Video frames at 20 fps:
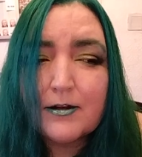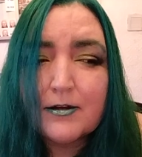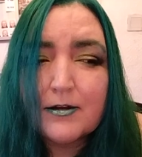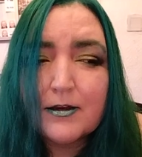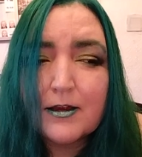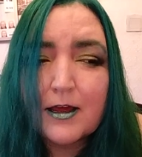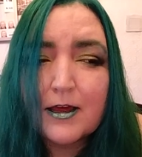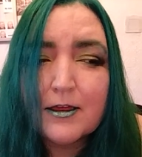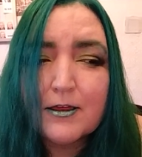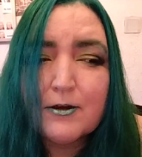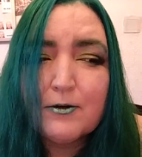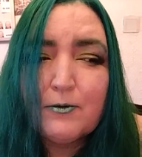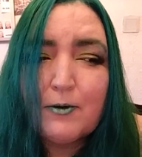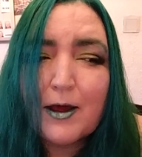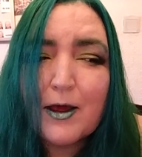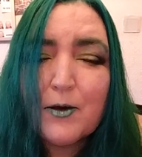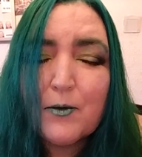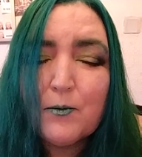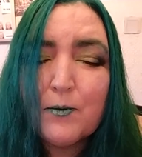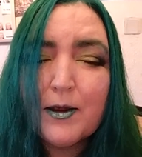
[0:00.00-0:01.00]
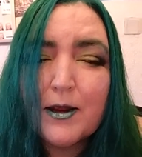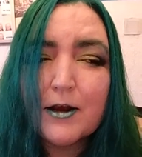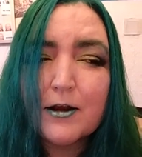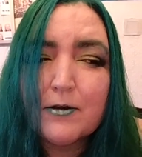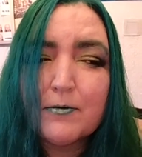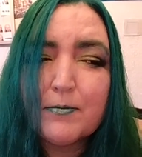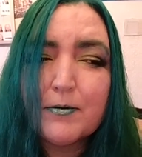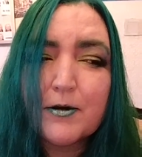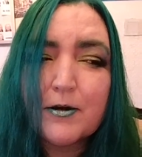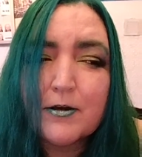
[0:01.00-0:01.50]
It's quite weird
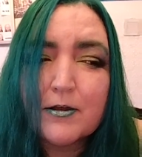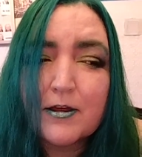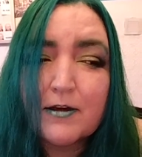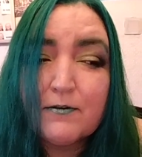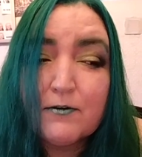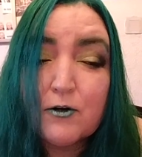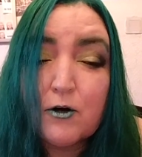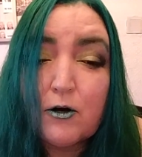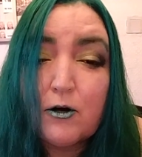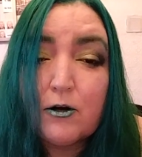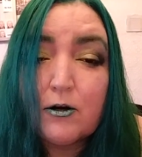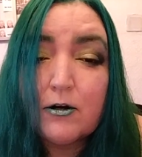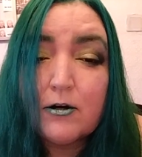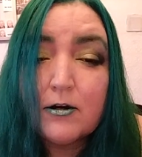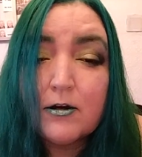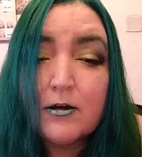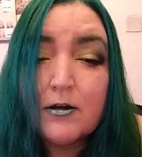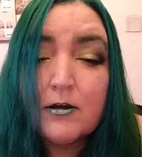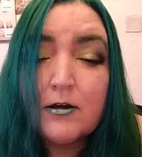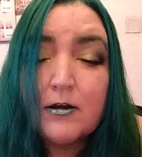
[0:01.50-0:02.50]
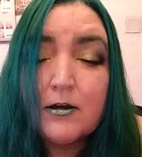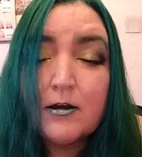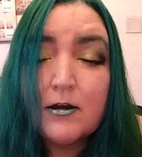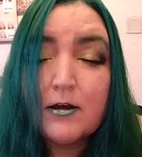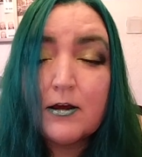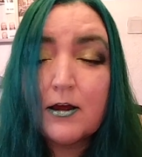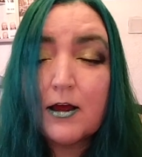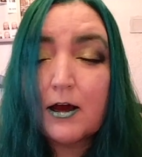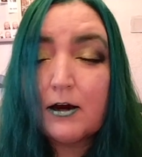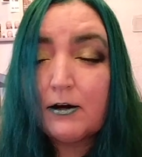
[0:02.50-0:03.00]
because I've got
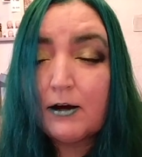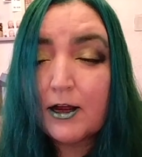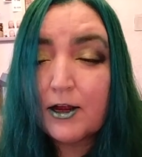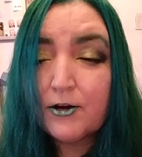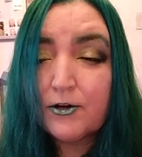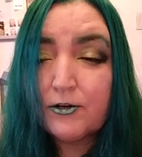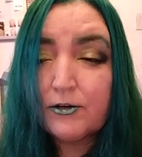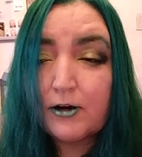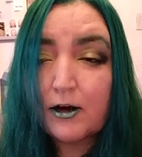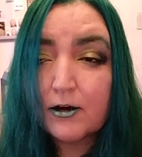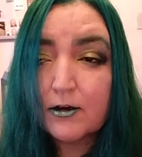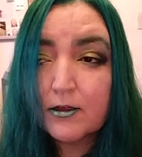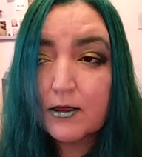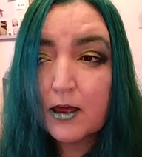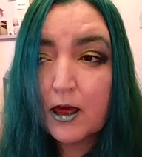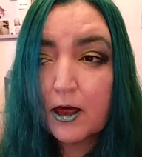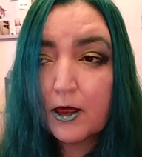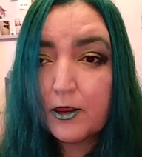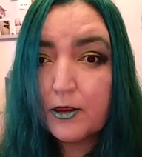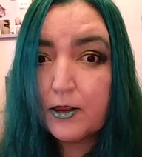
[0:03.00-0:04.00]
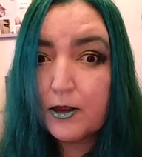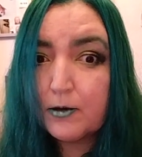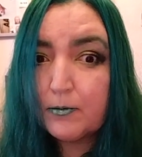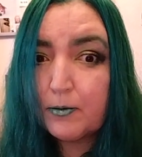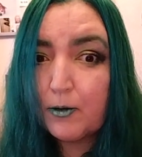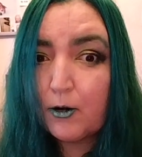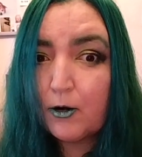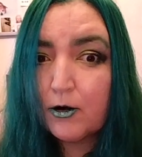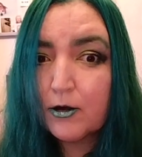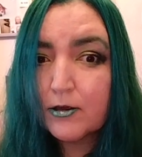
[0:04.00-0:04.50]
Electrolux, the
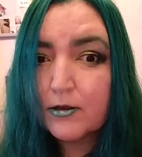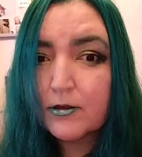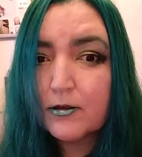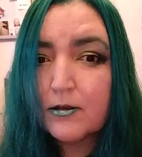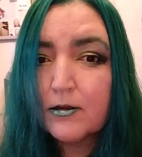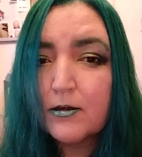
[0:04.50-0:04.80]
Boss,